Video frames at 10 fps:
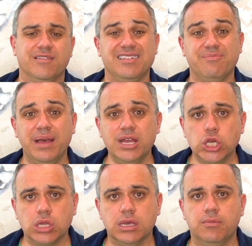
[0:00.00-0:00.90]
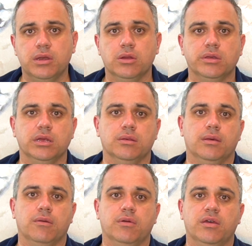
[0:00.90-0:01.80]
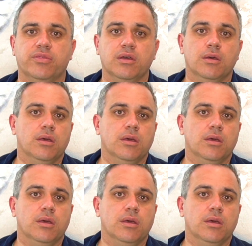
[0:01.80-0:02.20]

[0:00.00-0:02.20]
especially when you're dealing with